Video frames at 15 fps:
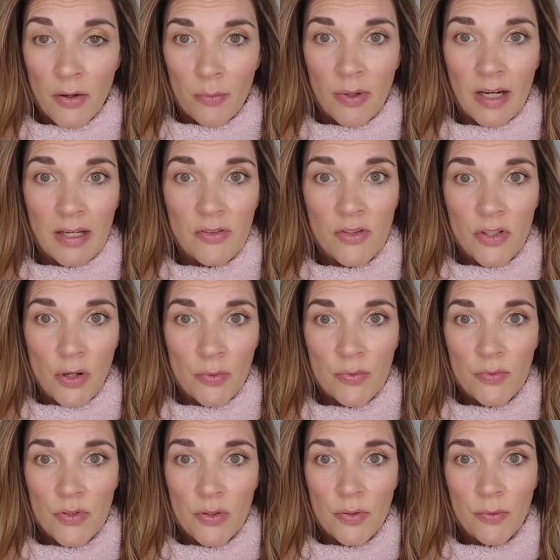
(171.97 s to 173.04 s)
When I
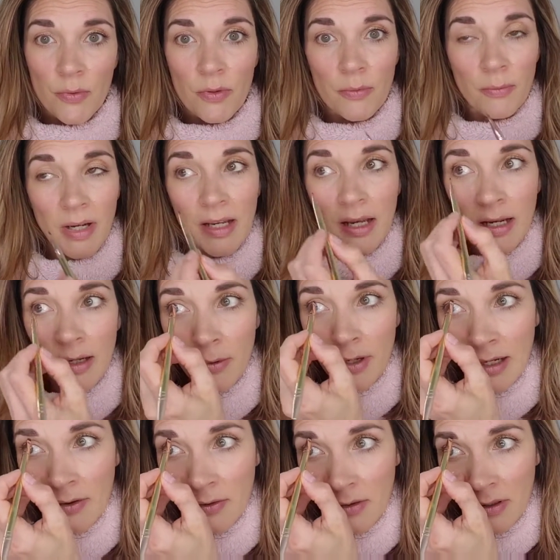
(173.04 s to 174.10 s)
don't do my
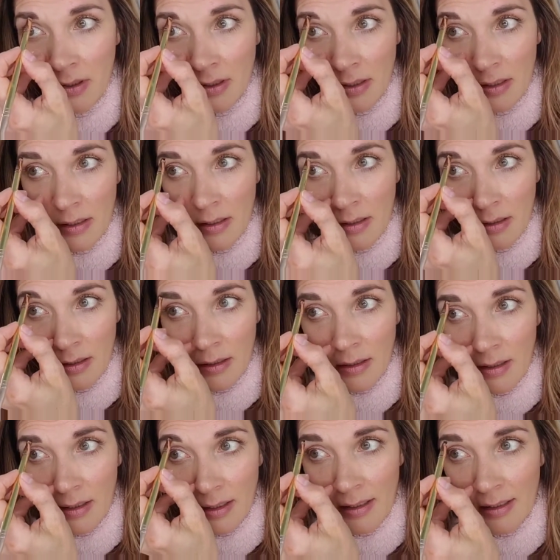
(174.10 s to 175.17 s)
eyebrow,
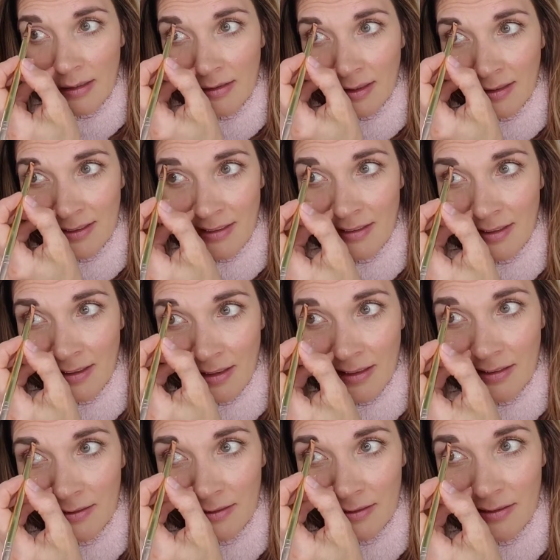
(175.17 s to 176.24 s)
it doesn't look
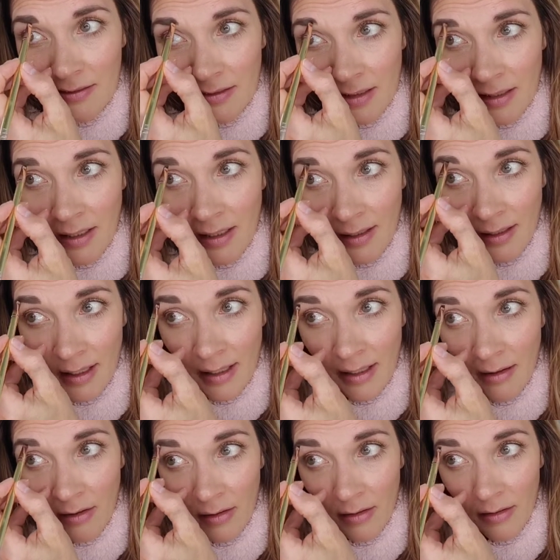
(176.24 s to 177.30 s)
good at
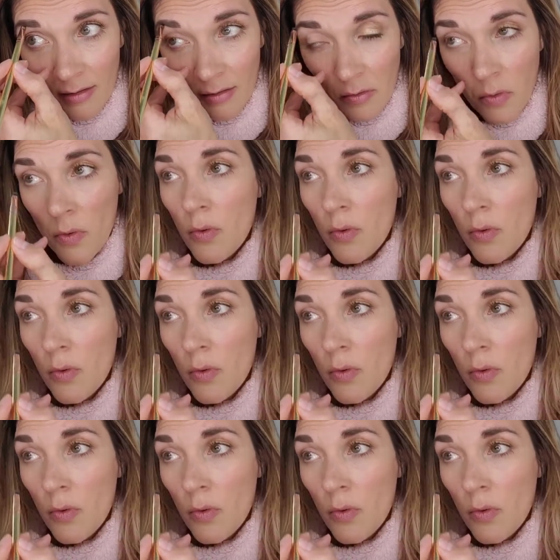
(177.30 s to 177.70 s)
all.